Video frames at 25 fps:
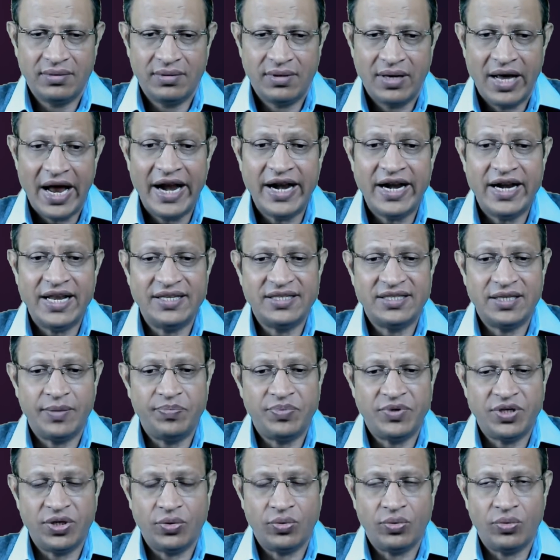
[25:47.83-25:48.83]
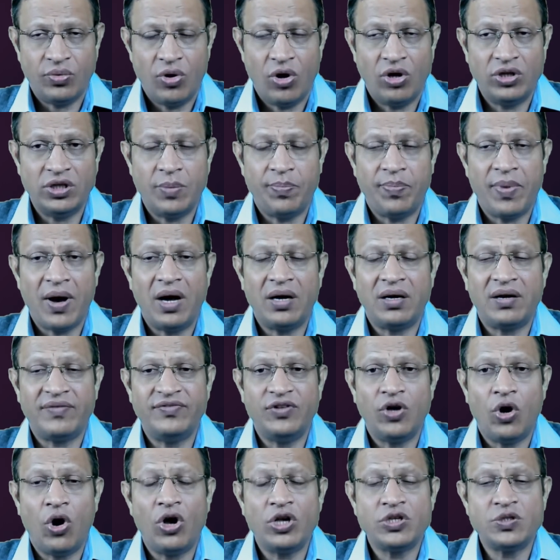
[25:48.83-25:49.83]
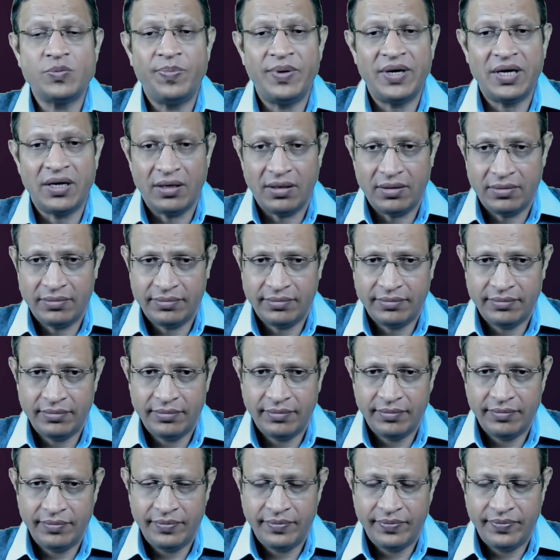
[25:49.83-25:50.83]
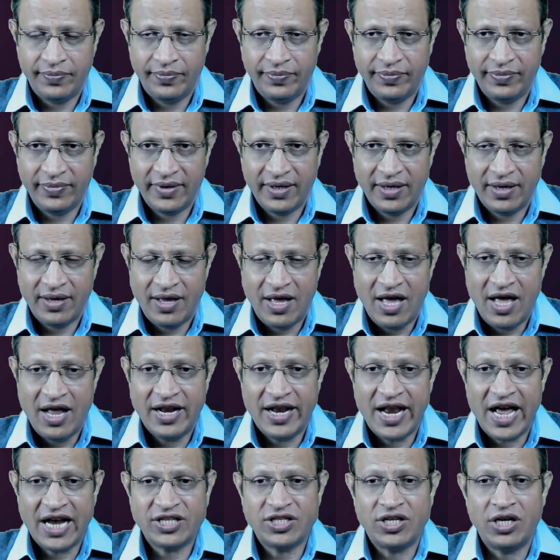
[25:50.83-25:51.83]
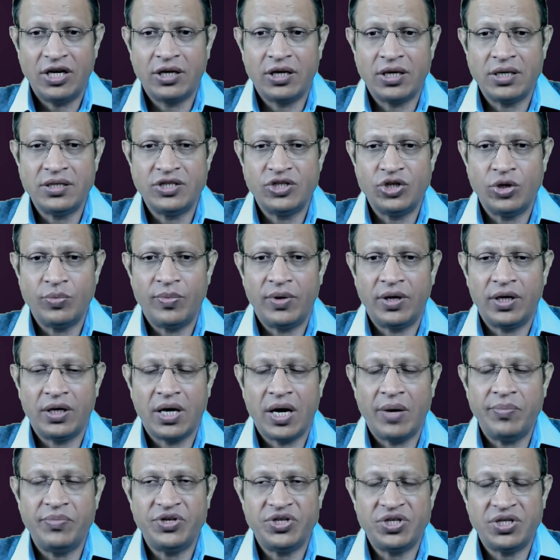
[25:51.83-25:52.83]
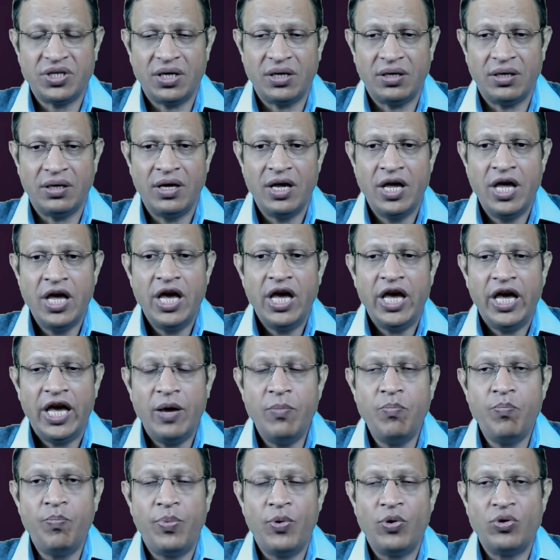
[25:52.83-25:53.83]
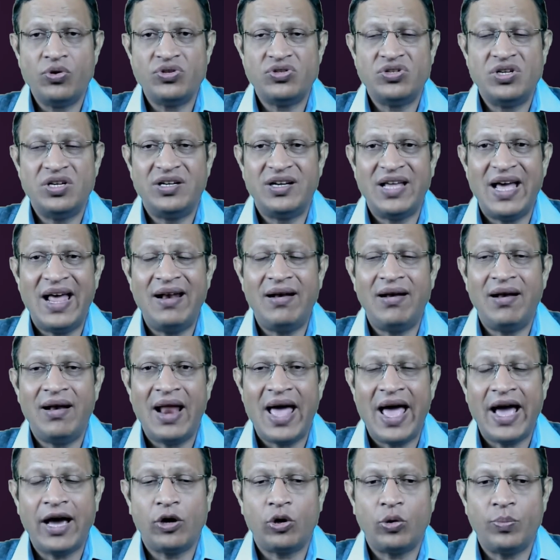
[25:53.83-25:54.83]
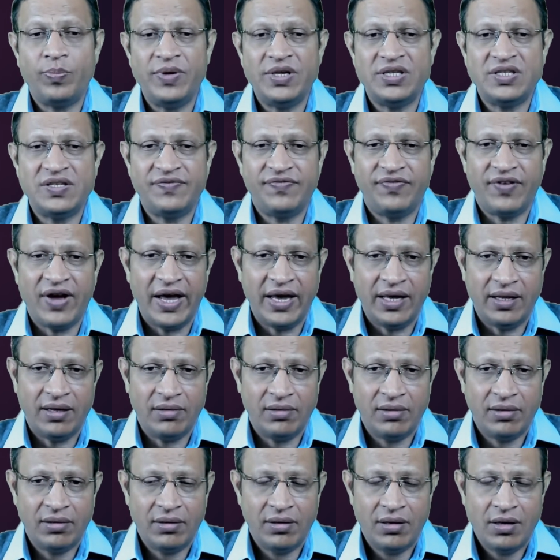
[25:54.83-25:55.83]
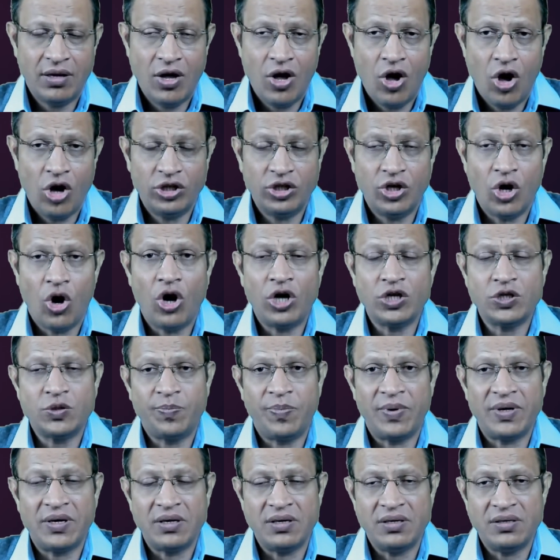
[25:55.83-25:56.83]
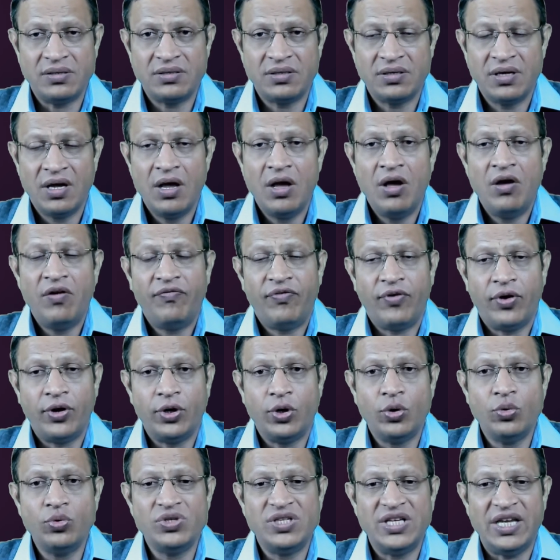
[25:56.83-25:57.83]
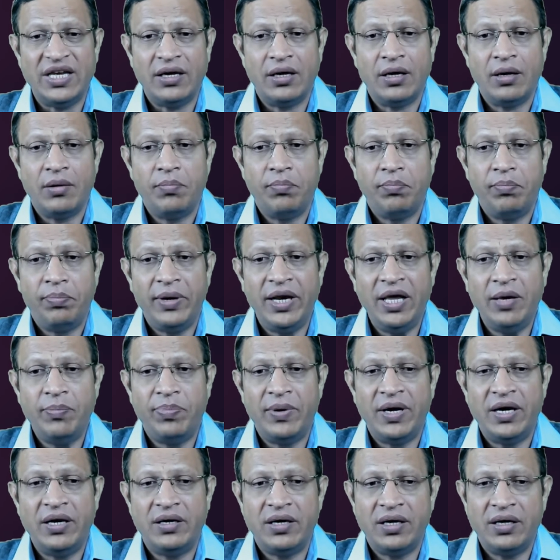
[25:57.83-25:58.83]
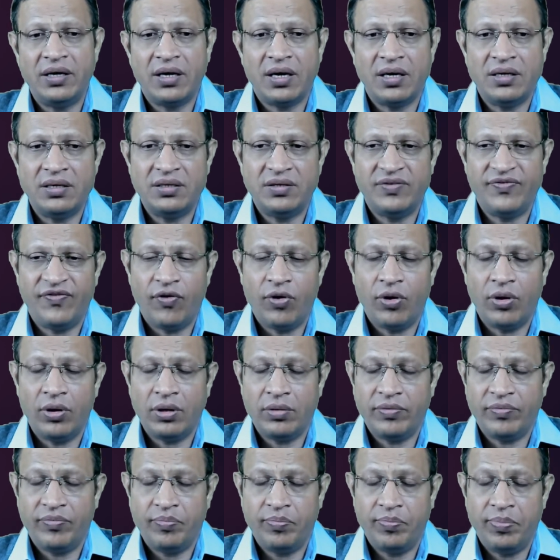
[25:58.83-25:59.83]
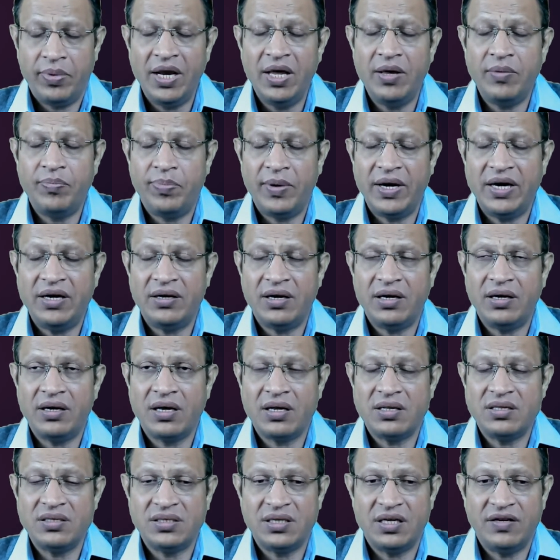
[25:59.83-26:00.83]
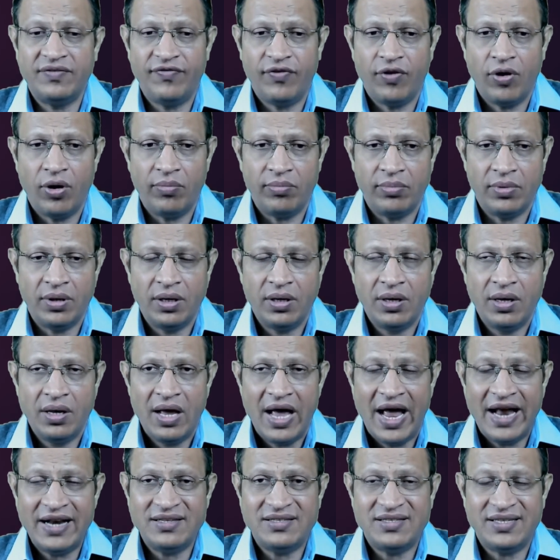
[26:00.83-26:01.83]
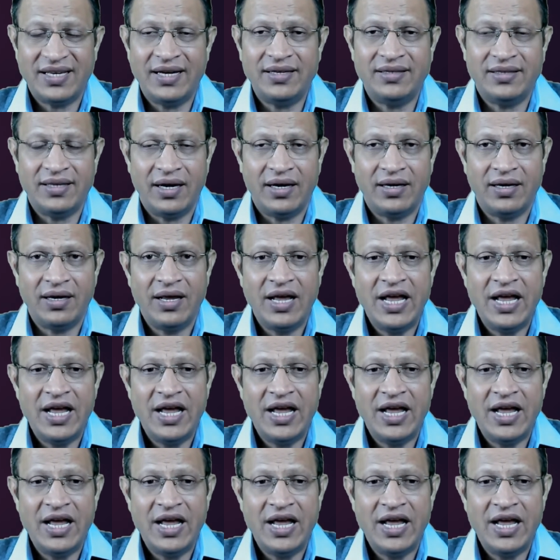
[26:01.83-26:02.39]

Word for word: and deceptive on the part of the hospital. National Consumer Commission imposed 10 lakh rupees fine on the hospitals for using pre-printed, pre-printed consent form and said that